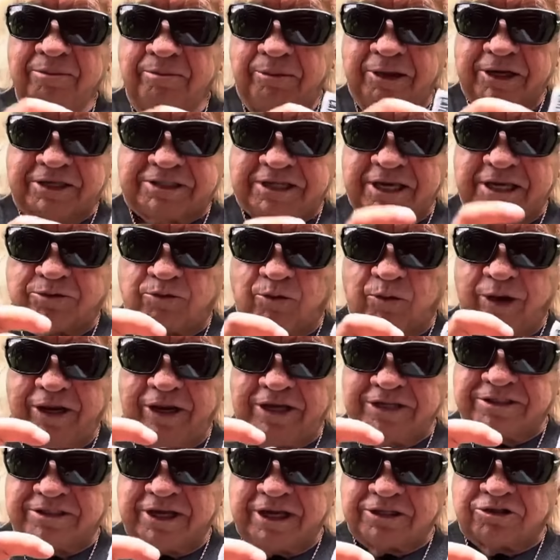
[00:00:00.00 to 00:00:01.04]
mix that
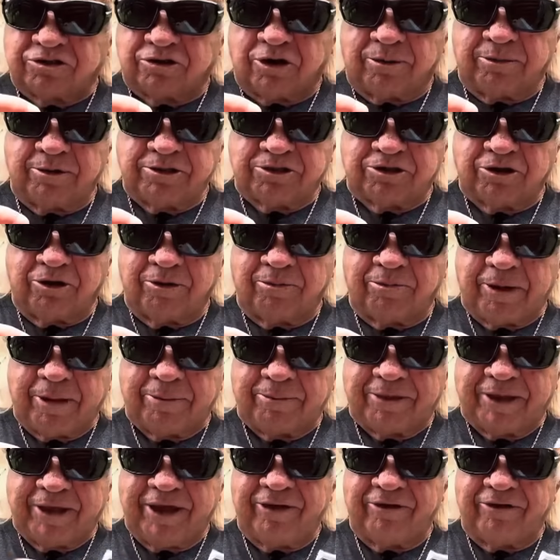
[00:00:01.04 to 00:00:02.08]
Wheaties and that strawberry soda pop
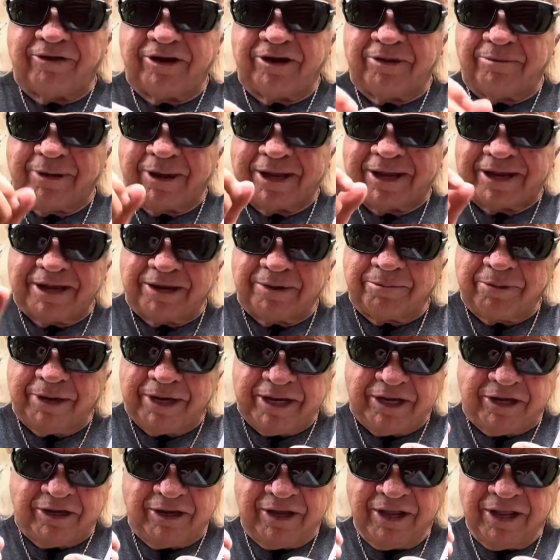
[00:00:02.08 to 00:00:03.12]
together, and you make little
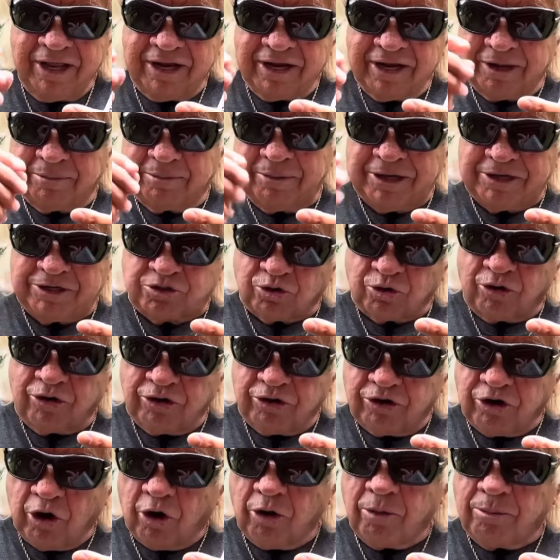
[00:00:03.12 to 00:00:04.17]
bitty, little bitty sort
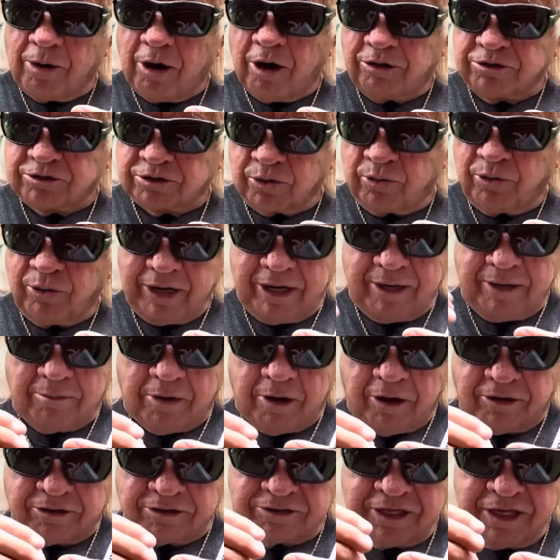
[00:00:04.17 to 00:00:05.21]
of dough balls or Wheatie
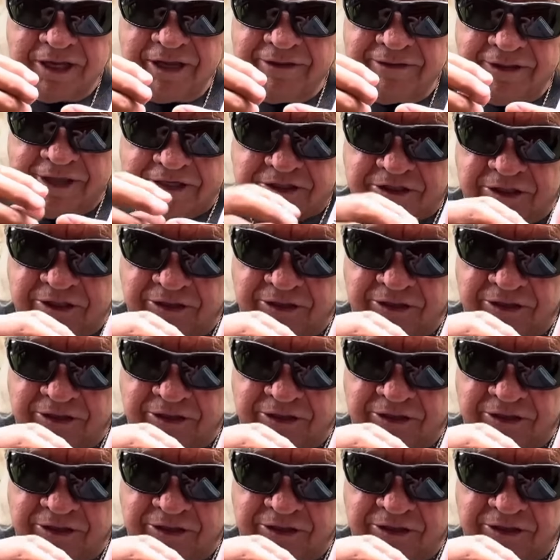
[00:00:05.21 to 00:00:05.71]
balls that